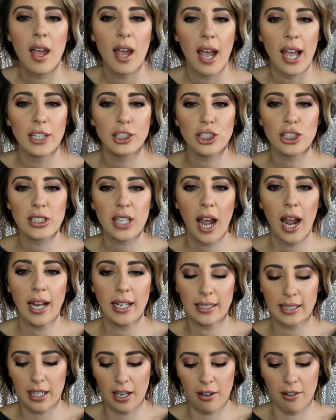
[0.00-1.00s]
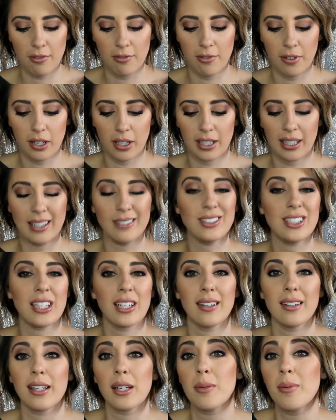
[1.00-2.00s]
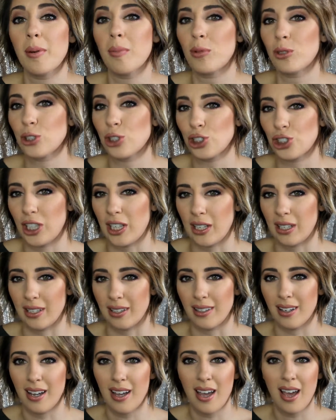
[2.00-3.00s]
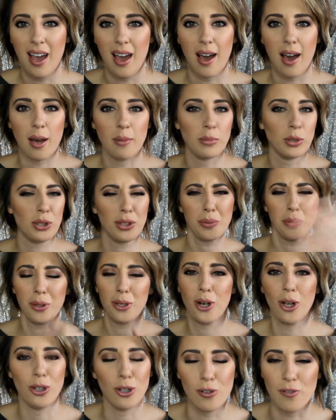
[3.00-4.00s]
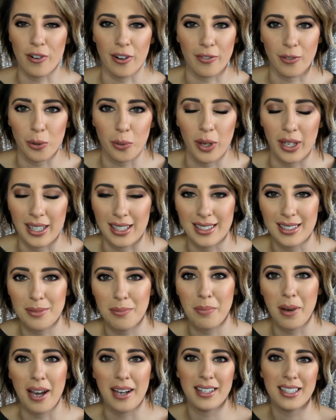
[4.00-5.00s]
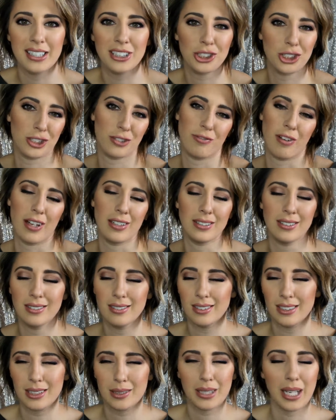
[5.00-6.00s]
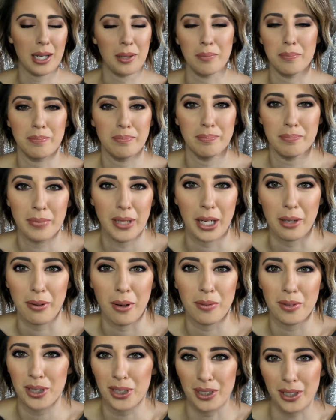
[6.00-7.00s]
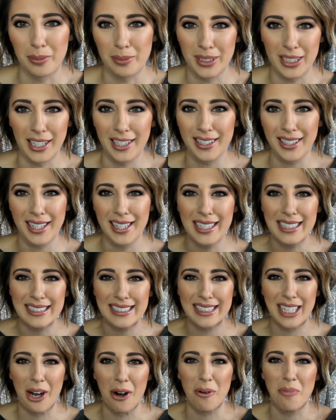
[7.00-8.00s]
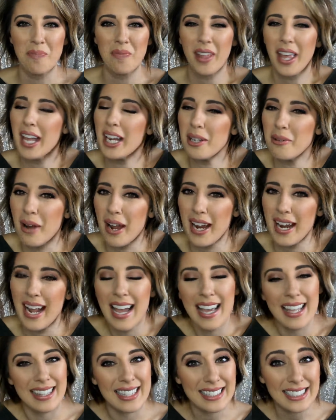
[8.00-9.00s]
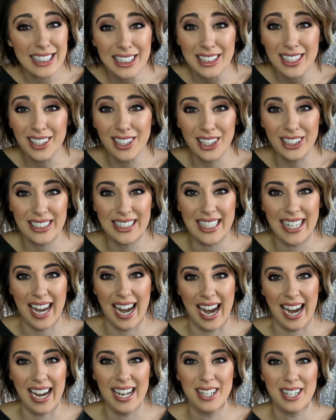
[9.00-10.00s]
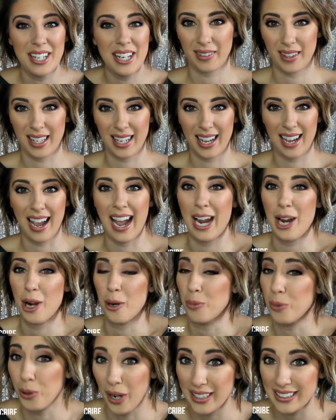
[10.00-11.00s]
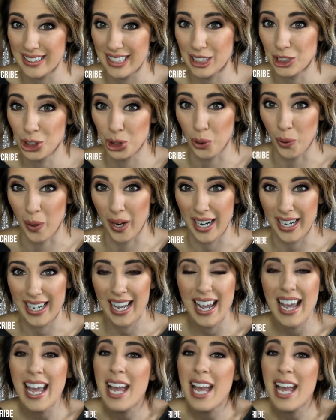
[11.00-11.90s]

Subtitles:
It just kind of gives it a little bit more sheen. You could put it all over if you wanted, but it's just fun to kind of play around with your lipstick. So anyway, this is the look today. I hope you guys enjoyed.